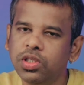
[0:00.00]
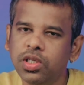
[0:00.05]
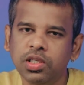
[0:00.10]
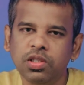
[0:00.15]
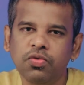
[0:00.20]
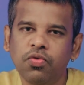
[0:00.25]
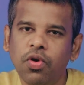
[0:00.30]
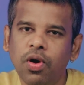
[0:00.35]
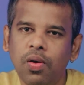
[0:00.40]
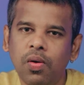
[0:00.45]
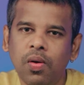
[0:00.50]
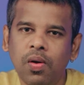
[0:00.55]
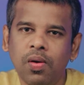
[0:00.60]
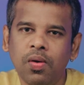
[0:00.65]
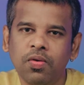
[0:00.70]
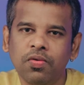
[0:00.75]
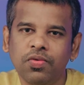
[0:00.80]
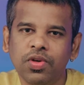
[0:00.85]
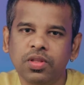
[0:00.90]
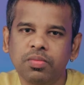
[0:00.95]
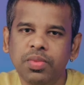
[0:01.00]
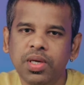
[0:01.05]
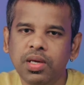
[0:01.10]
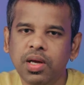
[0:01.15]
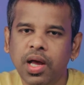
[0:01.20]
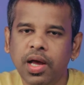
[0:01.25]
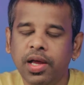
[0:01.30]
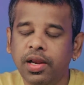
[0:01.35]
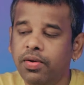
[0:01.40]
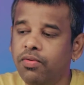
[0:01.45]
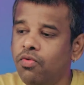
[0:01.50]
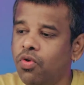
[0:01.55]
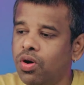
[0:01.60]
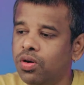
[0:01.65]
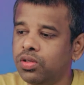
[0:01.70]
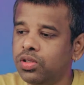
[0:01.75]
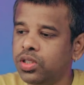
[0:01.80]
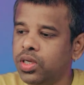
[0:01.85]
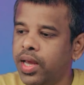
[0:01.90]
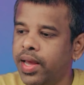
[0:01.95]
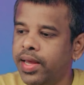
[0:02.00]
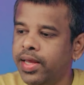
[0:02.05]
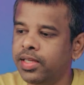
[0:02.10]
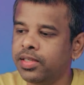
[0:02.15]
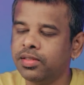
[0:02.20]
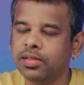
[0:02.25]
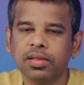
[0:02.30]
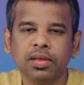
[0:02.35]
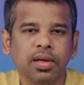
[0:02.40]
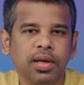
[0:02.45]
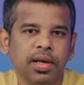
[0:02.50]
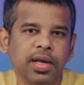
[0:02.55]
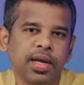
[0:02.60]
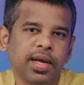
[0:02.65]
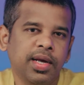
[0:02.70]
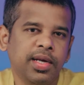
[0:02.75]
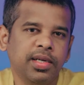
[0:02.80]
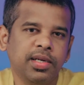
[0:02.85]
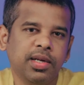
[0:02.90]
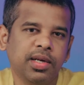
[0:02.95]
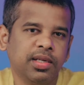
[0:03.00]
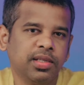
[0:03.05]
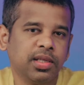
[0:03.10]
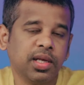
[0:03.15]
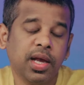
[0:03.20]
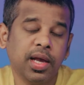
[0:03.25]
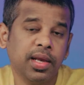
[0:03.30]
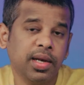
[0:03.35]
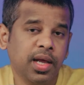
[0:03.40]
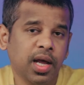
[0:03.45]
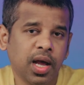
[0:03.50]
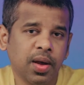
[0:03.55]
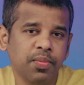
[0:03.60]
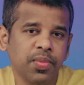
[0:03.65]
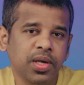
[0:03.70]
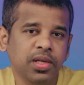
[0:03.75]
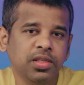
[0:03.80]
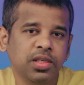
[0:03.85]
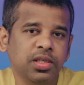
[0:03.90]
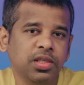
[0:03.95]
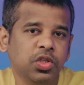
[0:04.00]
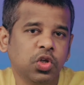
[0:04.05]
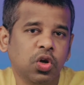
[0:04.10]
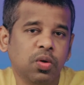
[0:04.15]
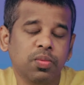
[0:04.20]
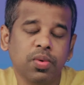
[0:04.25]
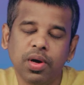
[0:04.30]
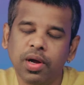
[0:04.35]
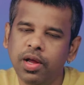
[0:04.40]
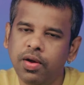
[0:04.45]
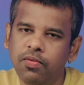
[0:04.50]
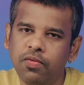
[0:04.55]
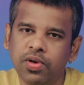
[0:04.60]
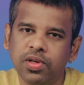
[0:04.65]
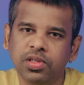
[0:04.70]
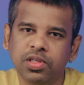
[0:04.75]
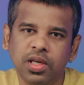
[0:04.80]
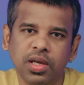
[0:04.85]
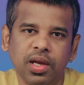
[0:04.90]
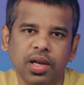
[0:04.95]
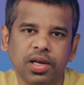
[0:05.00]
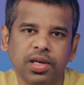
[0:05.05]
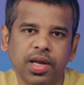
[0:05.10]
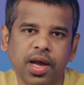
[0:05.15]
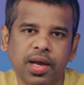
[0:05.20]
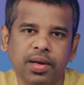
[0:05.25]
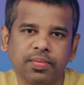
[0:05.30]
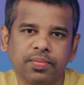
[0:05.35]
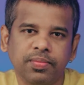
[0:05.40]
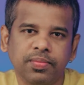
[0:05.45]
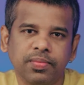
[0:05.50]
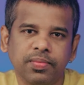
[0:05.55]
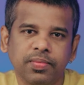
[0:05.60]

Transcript: Just follow along with me and watch as AI does an amazing job every single time.